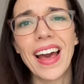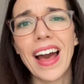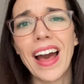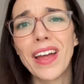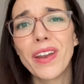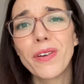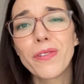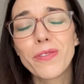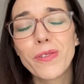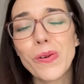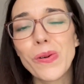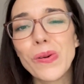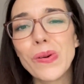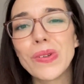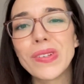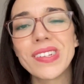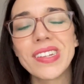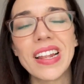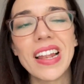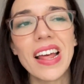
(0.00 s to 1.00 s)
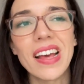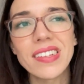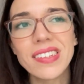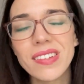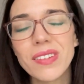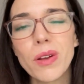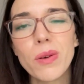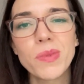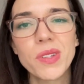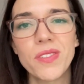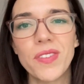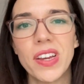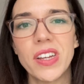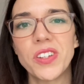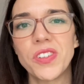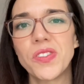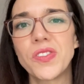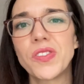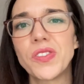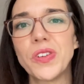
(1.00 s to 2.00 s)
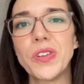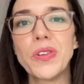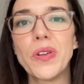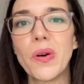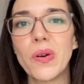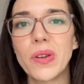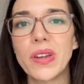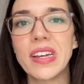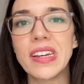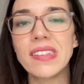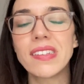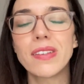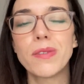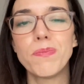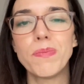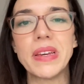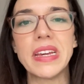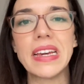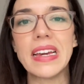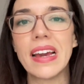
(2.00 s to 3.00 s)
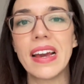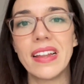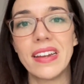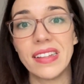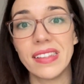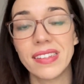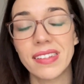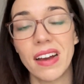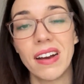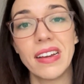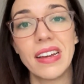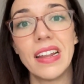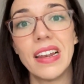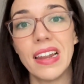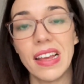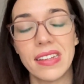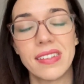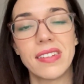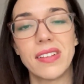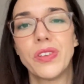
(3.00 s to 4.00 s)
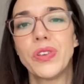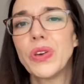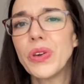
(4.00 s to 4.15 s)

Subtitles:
And of course, lesson observations do not need to be an entire lesson.